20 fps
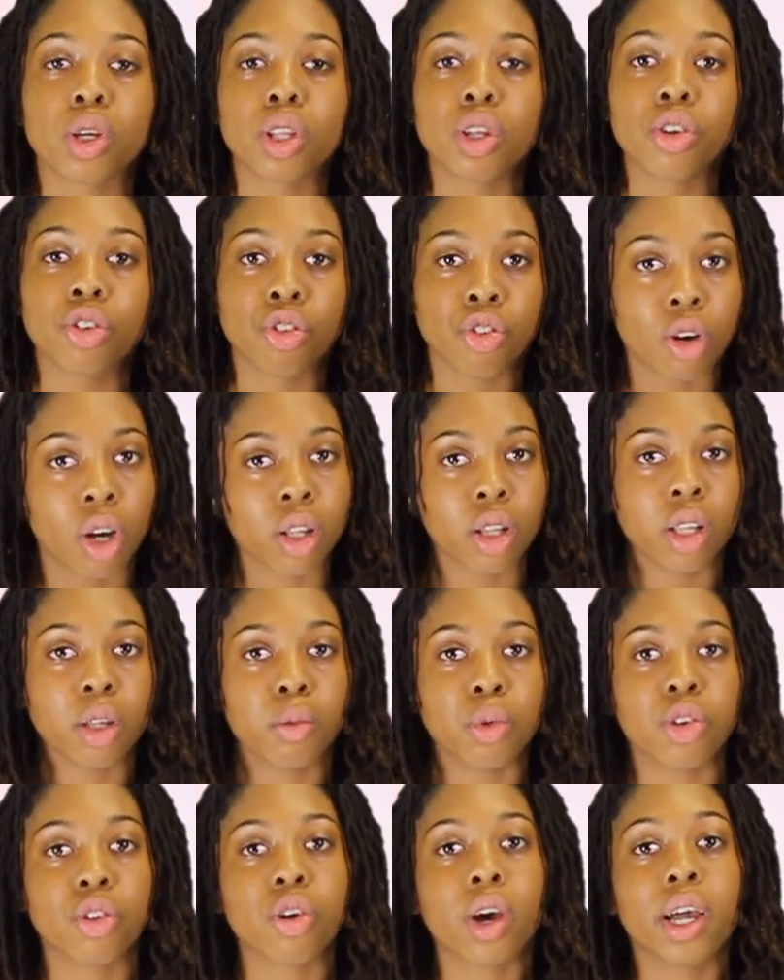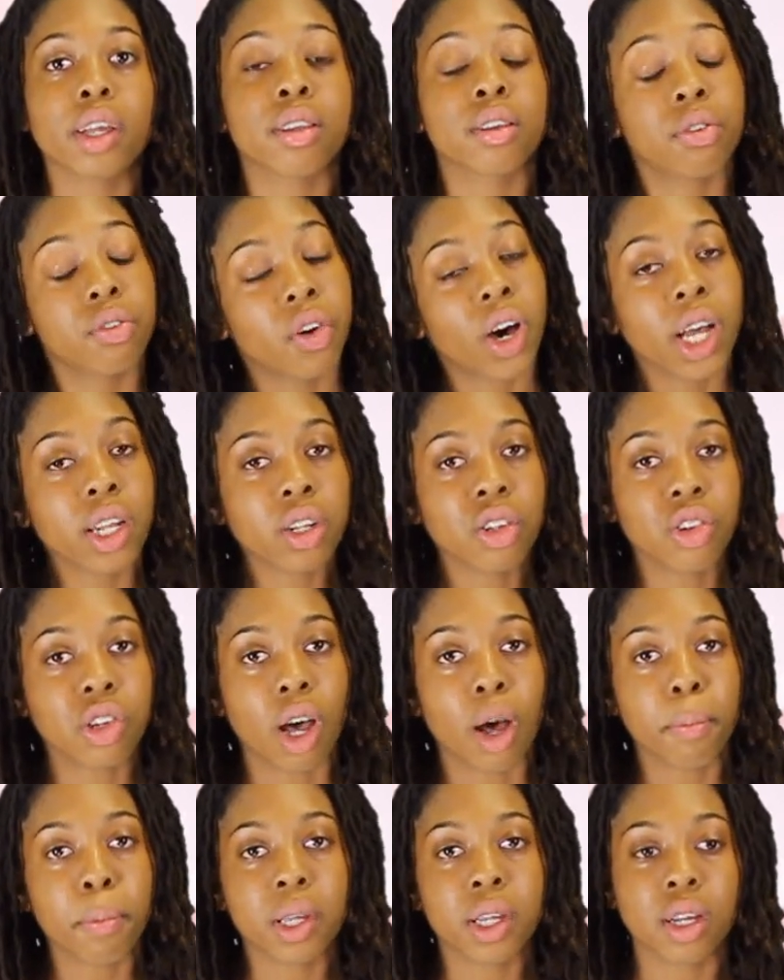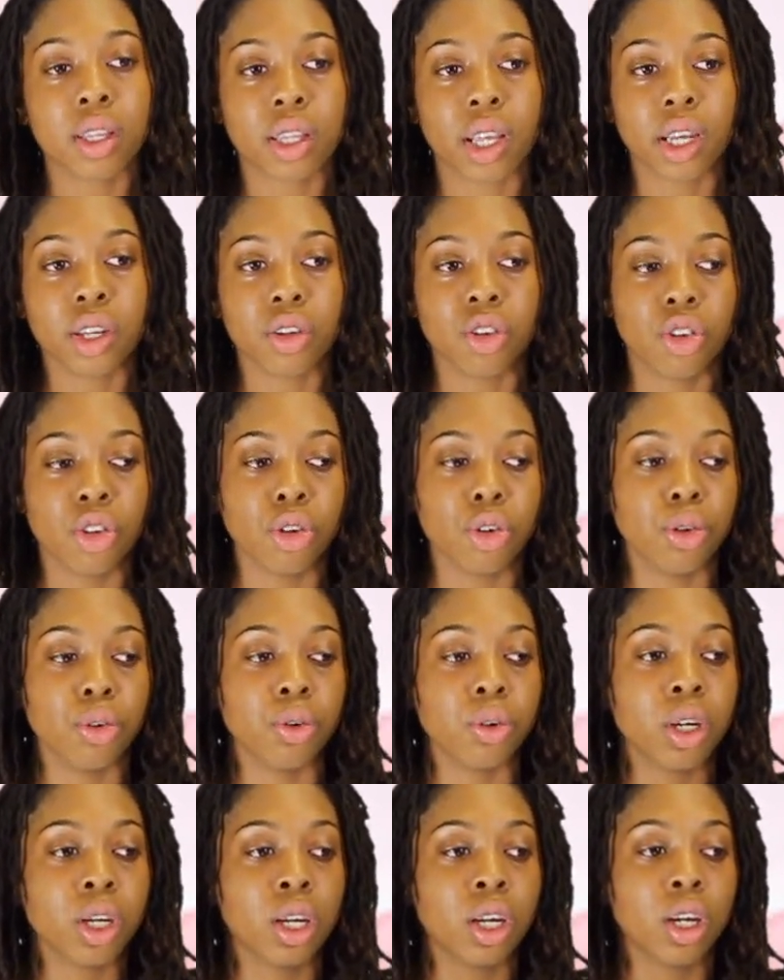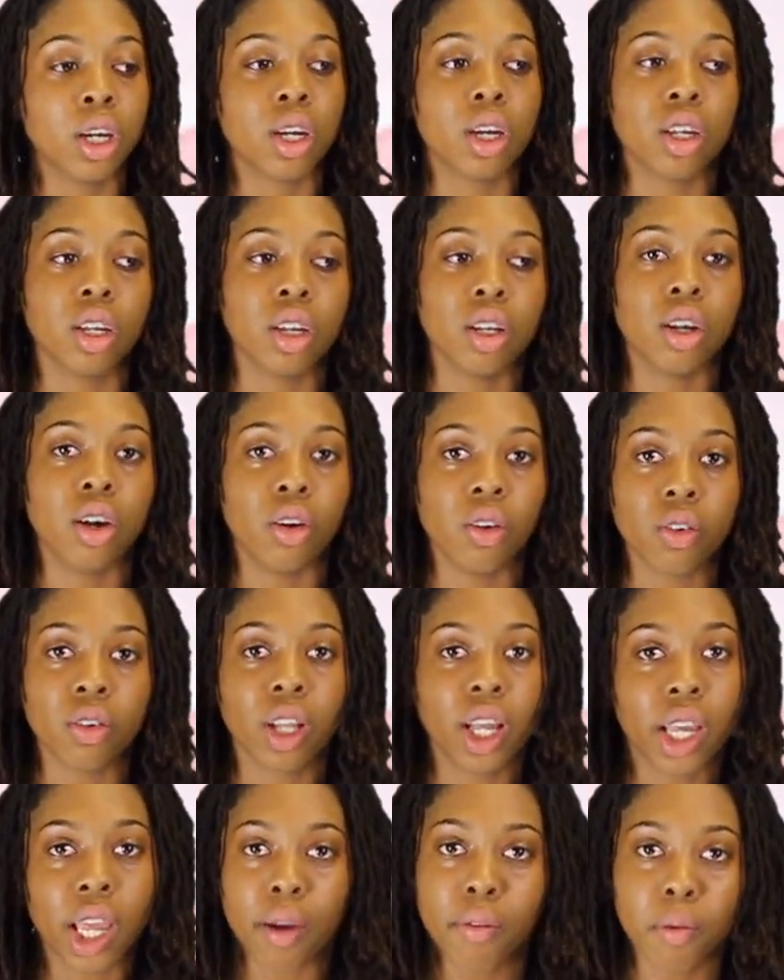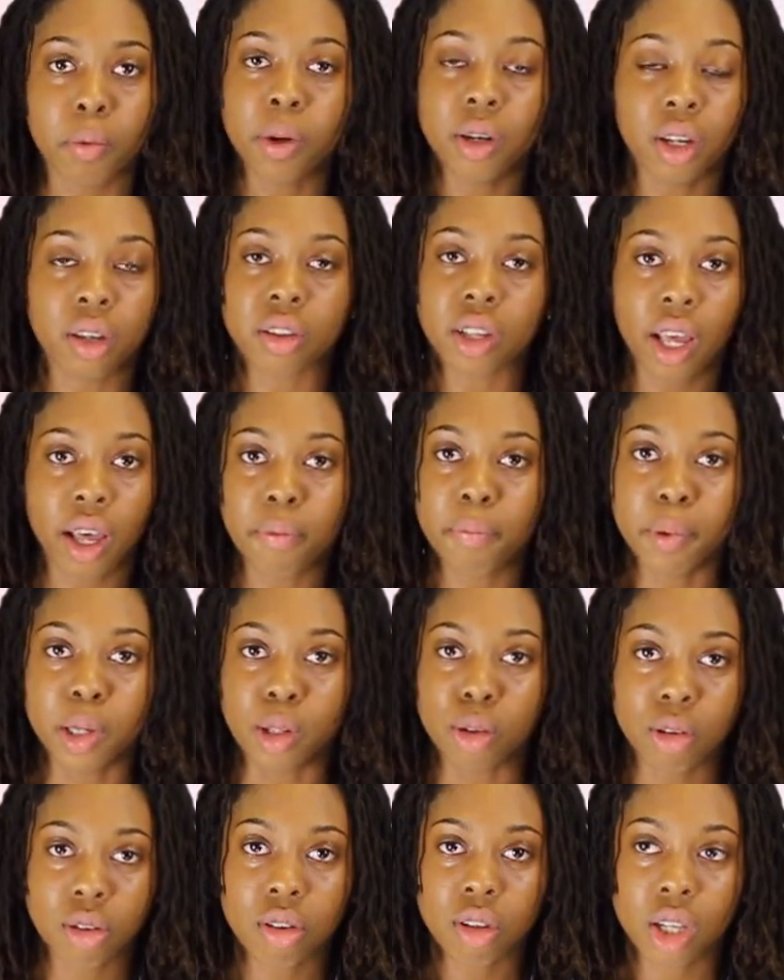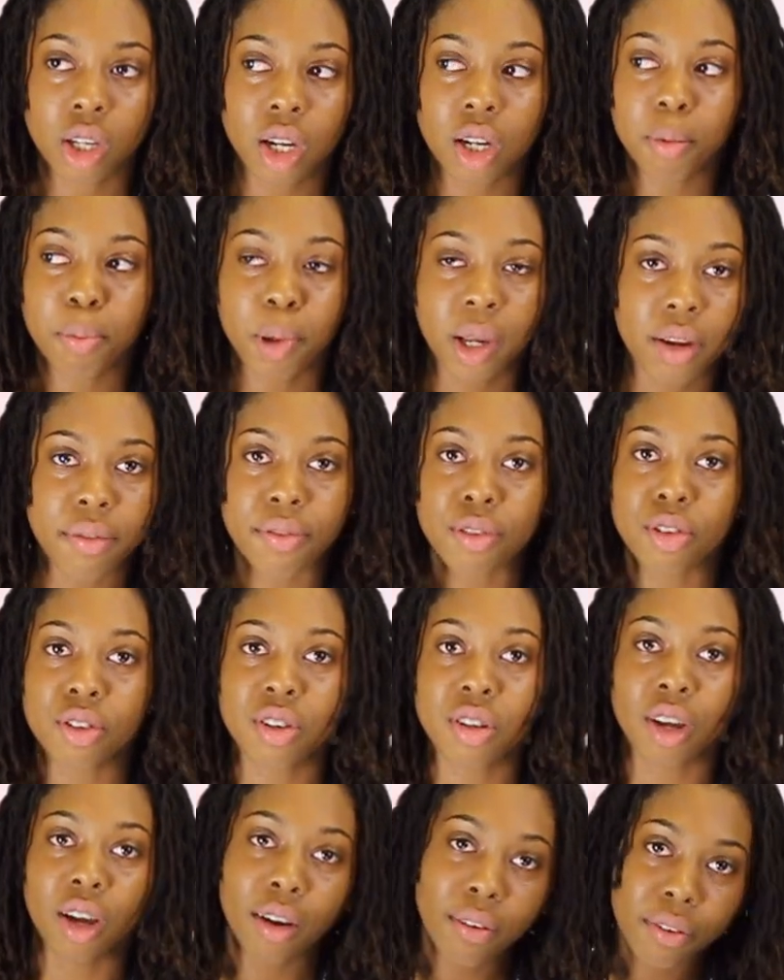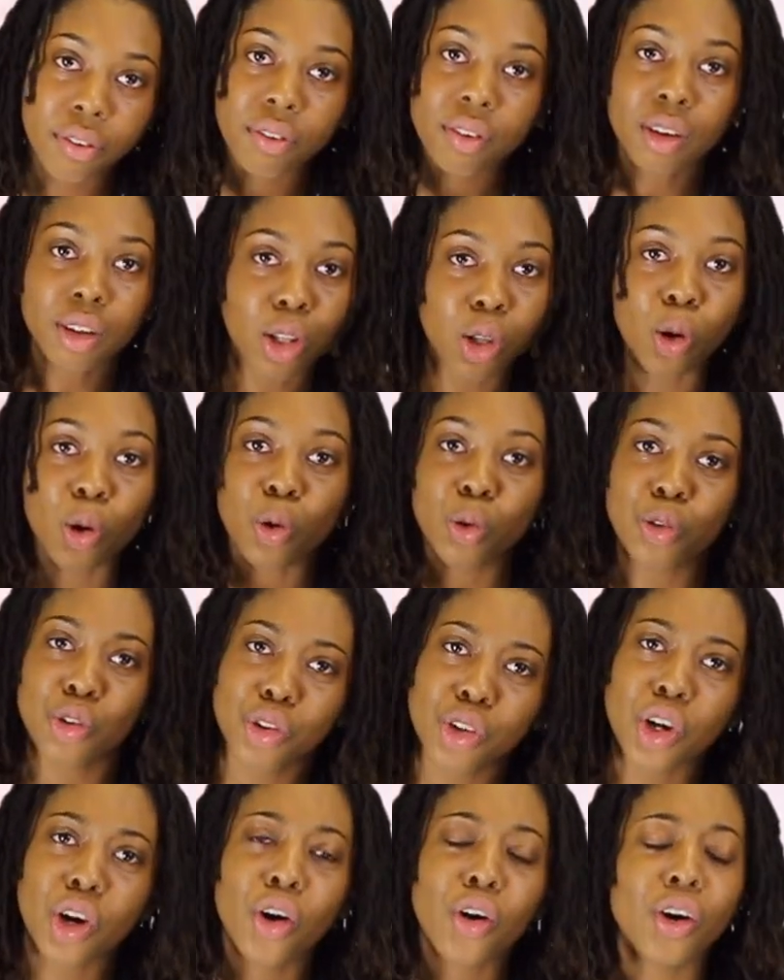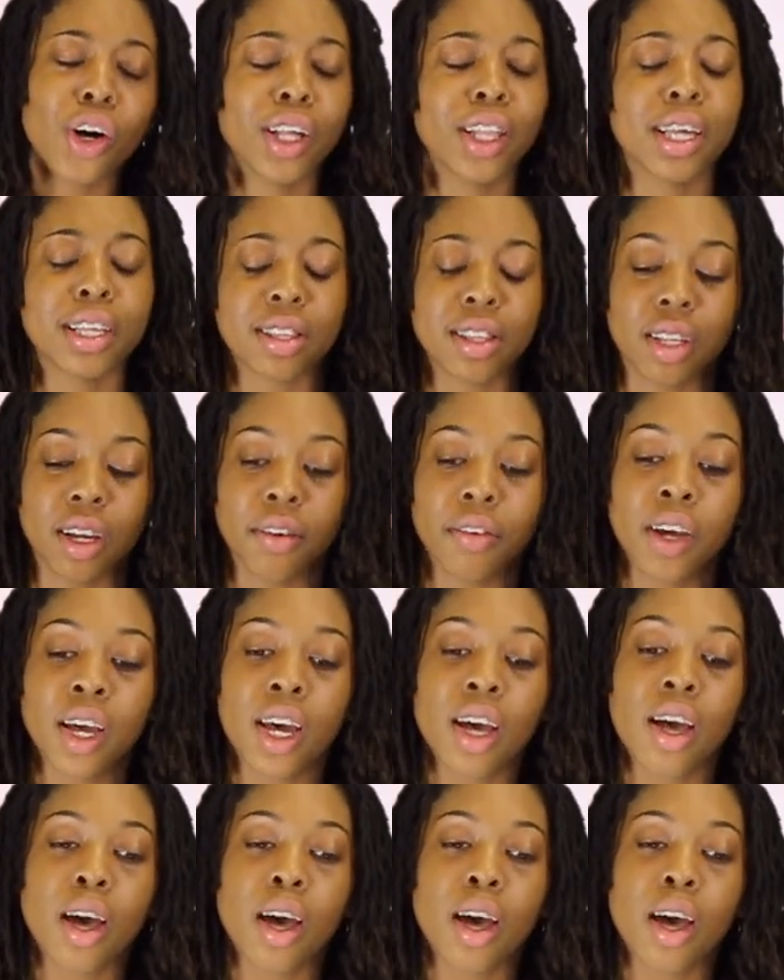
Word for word: really struggling with trying to find a job, because I do, you know, like everyone else, I have bills. I gotta pay for stuff, clothes, you know, all that stuff.